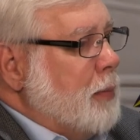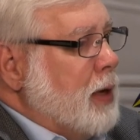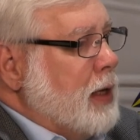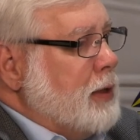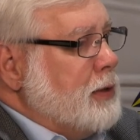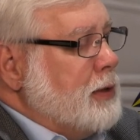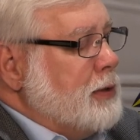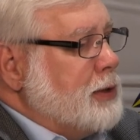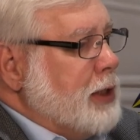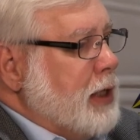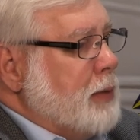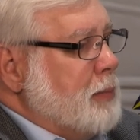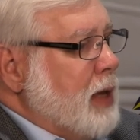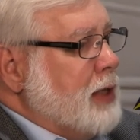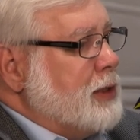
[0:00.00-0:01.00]
But
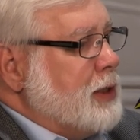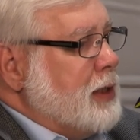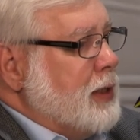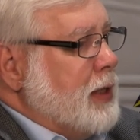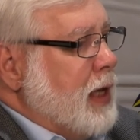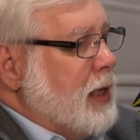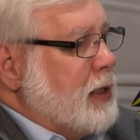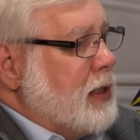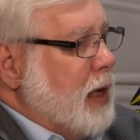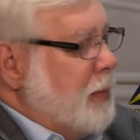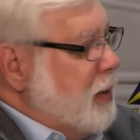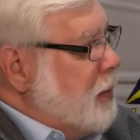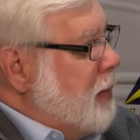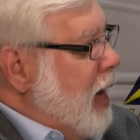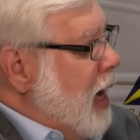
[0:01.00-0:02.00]
she had mentioned that
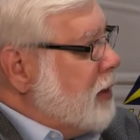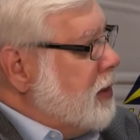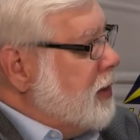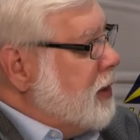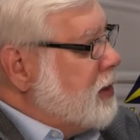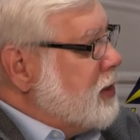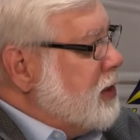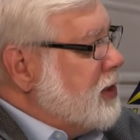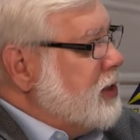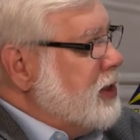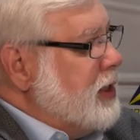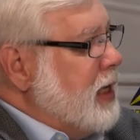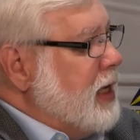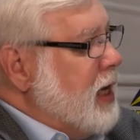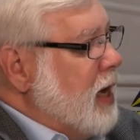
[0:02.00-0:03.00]
coming back to this and
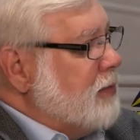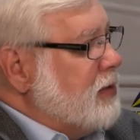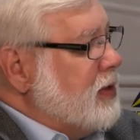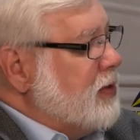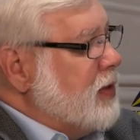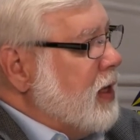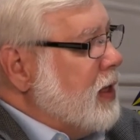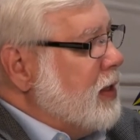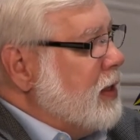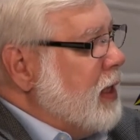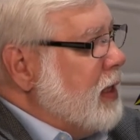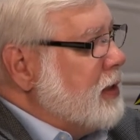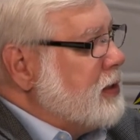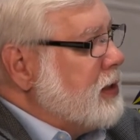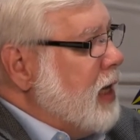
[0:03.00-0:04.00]
seeing everything
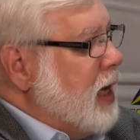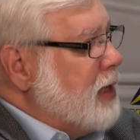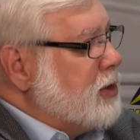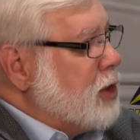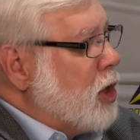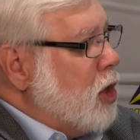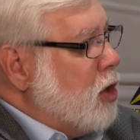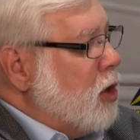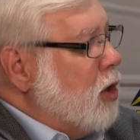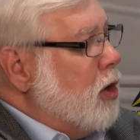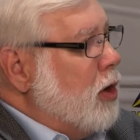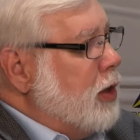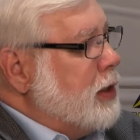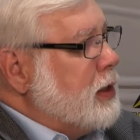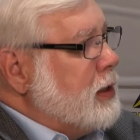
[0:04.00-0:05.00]
that has
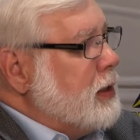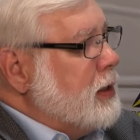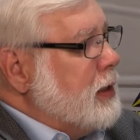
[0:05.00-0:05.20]
occurred